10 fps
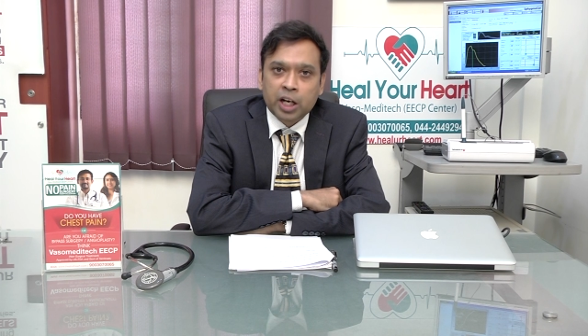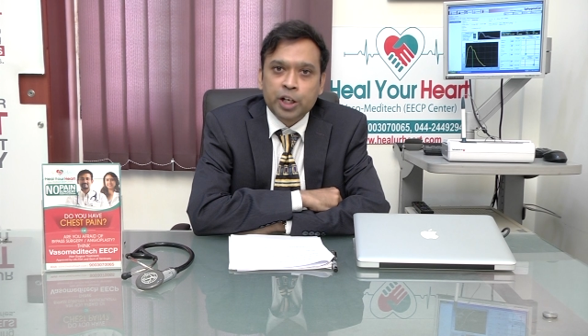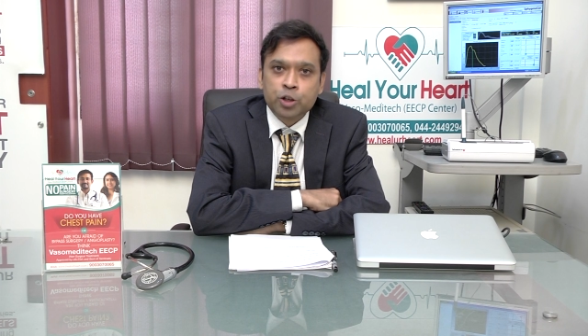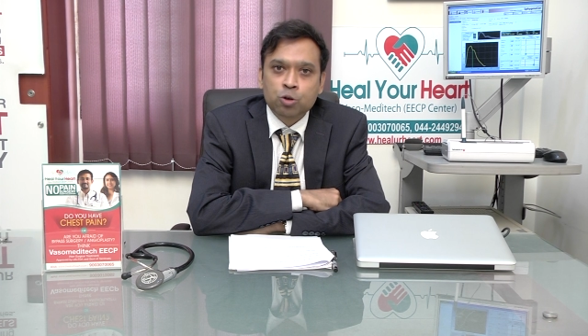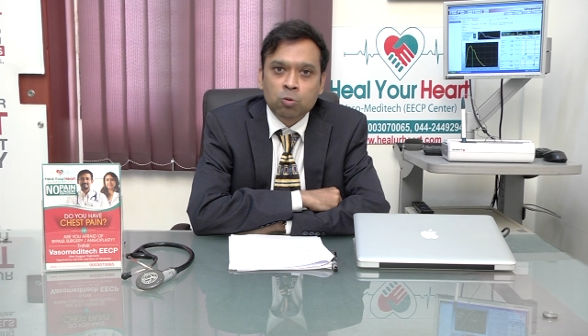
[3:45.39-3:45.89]
and
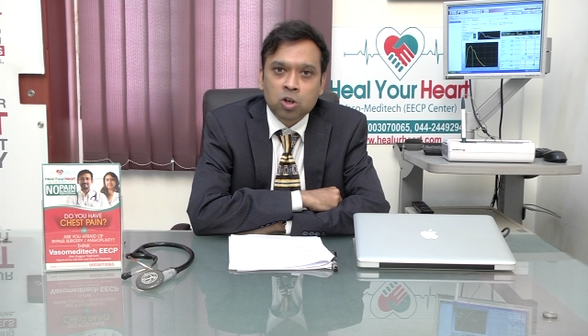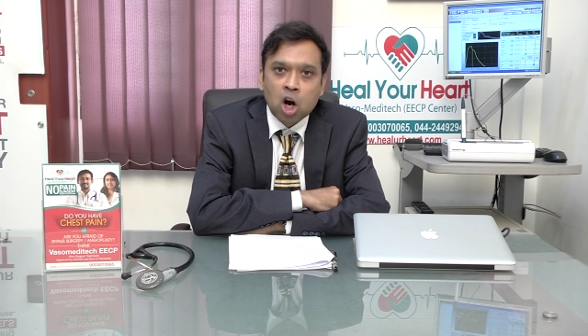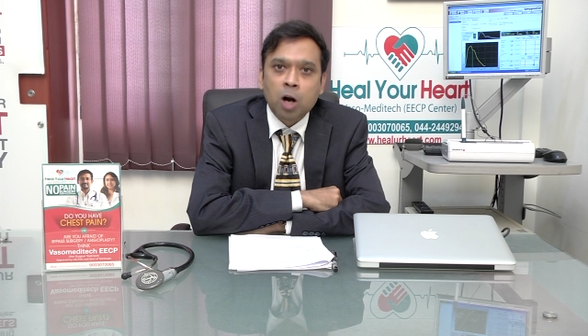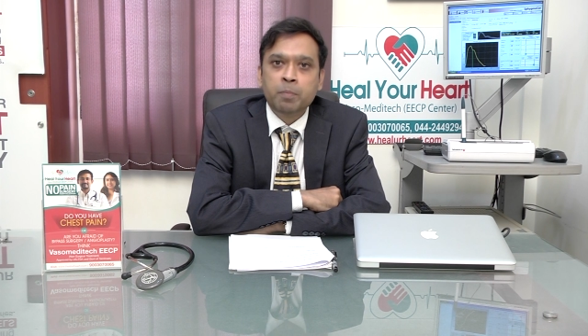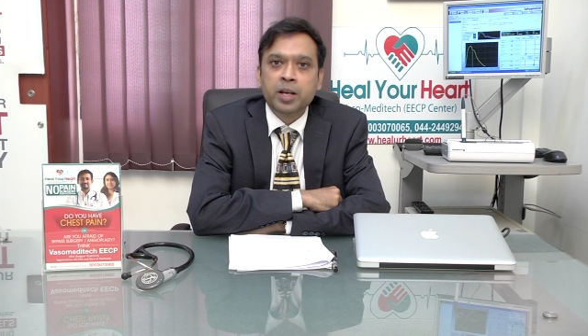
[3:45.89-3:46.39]
it should
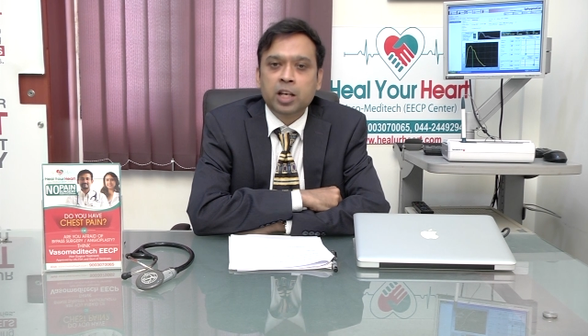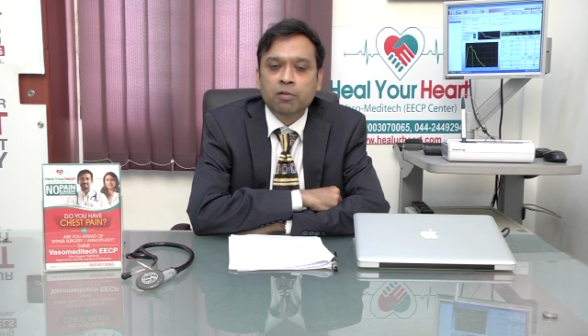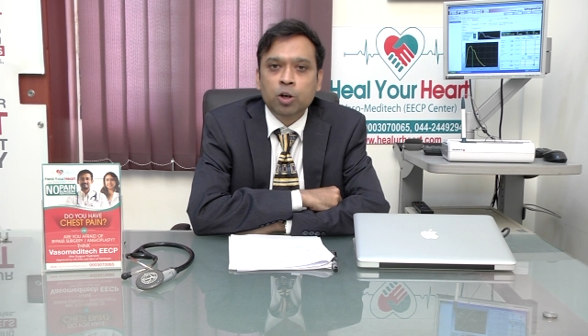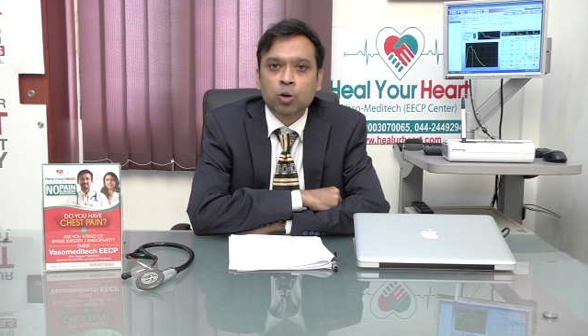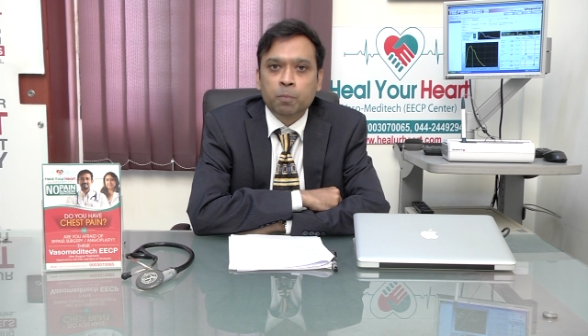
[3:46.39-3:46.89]
not be
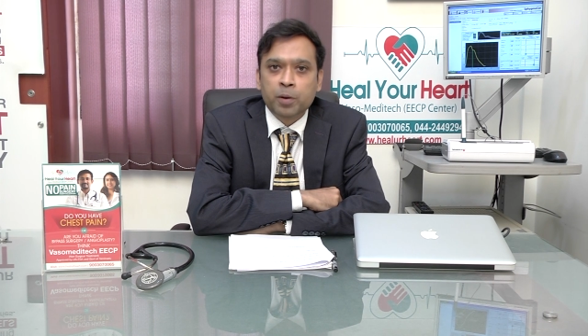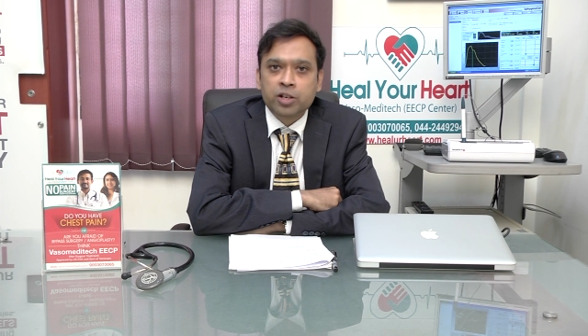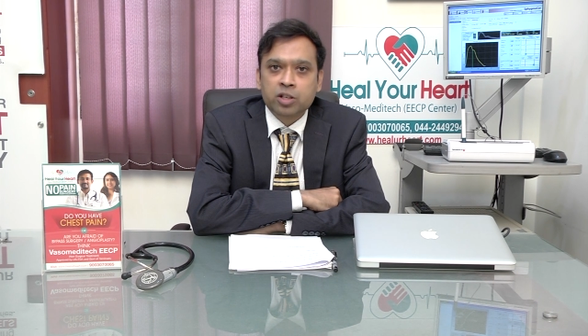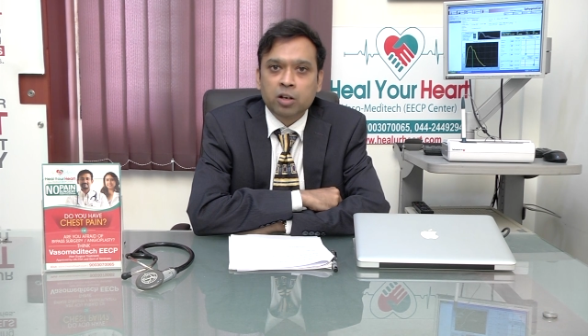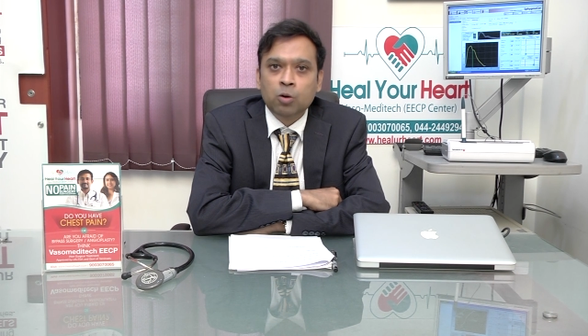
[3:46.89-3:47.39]
given to
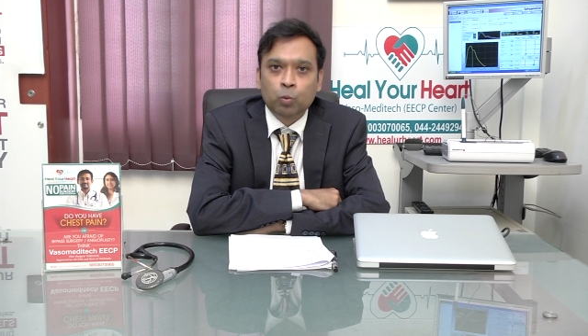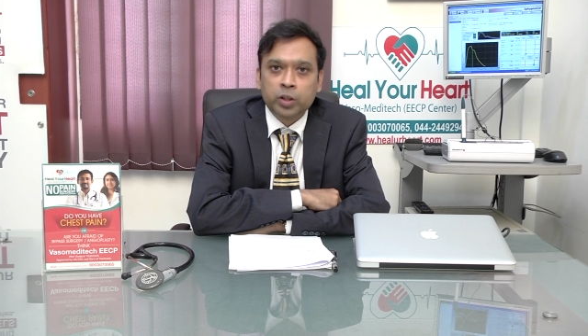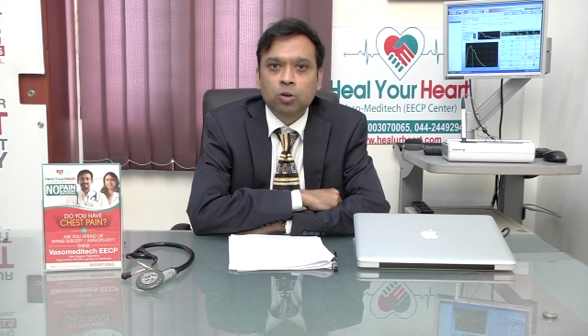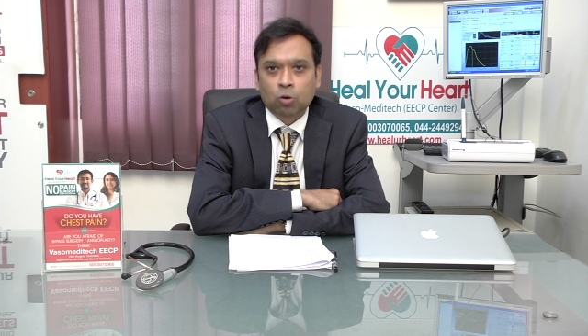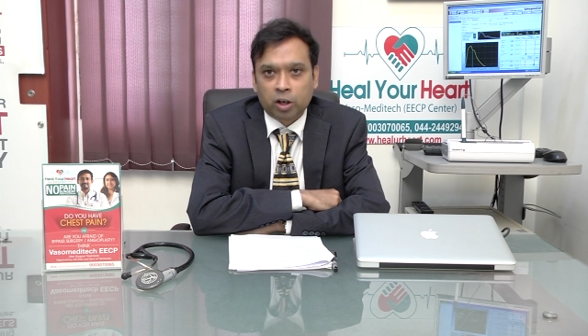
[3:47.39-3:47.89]
patient
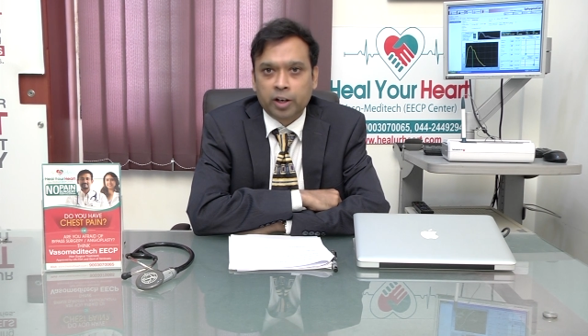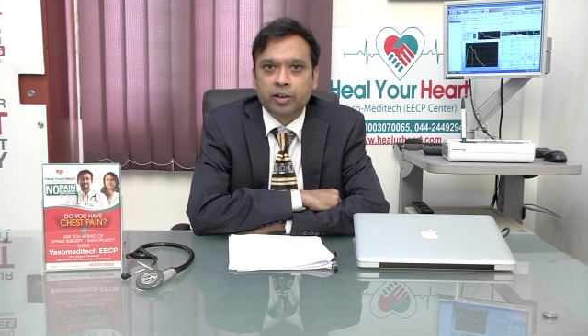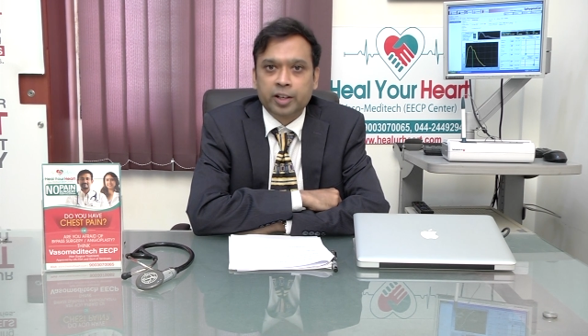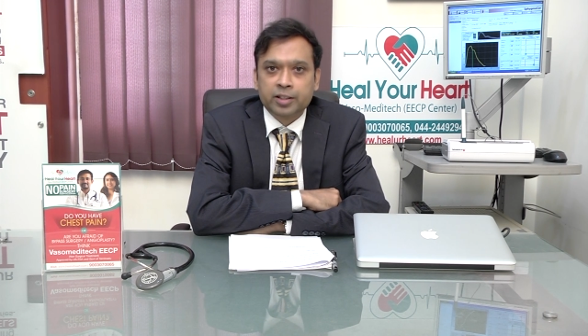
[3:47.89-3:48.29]
with coronary artery